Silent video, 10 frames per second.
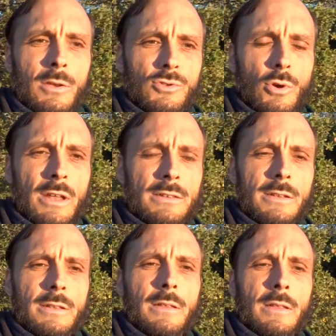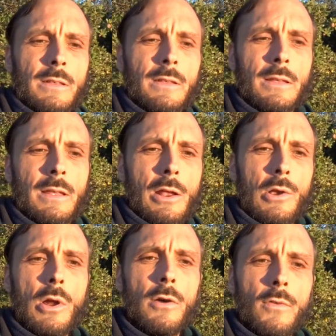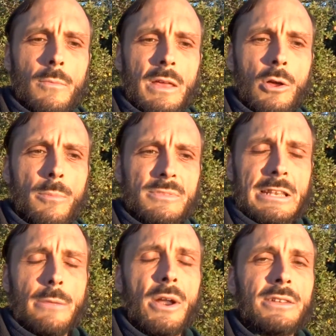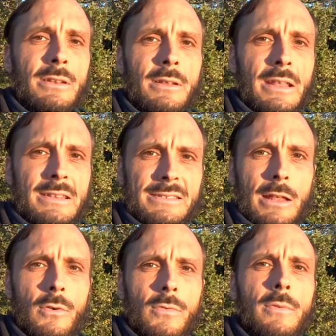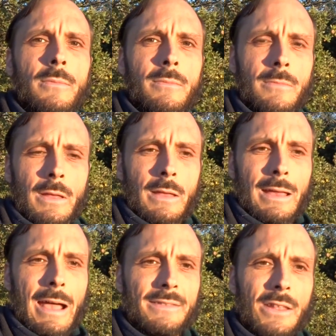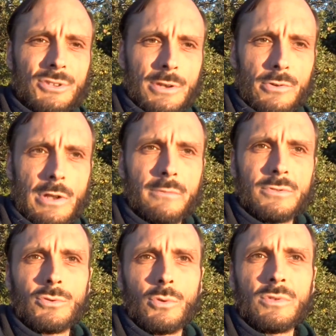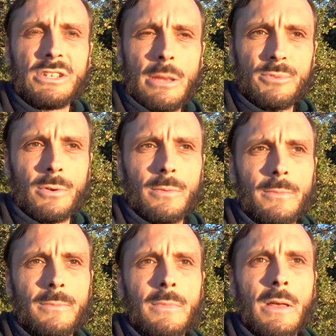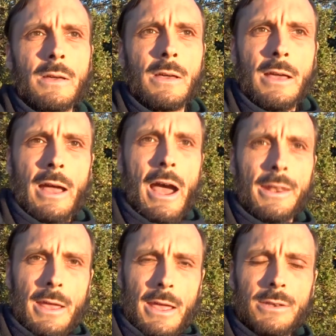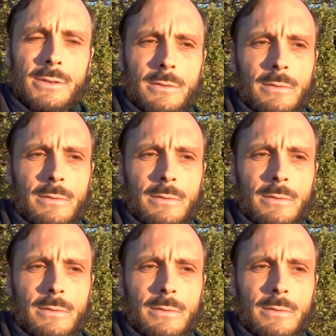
so that love becomes liberating instead of attaching ourselves to deception, and hate